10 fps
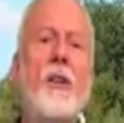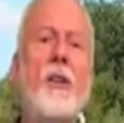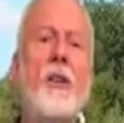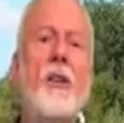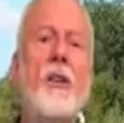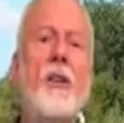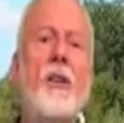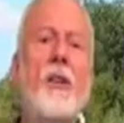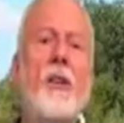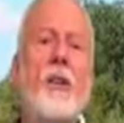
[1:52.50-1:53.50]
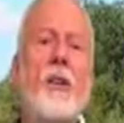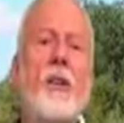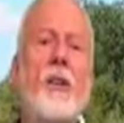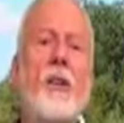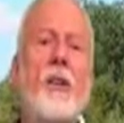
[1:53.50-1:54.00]

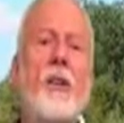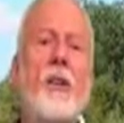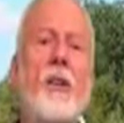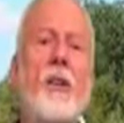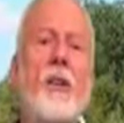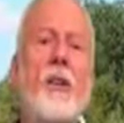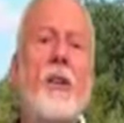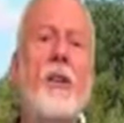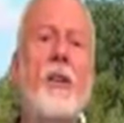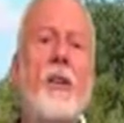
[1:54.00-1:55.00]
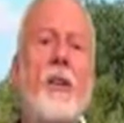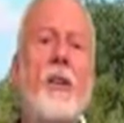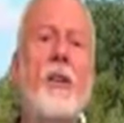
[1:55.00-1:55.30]
(silence)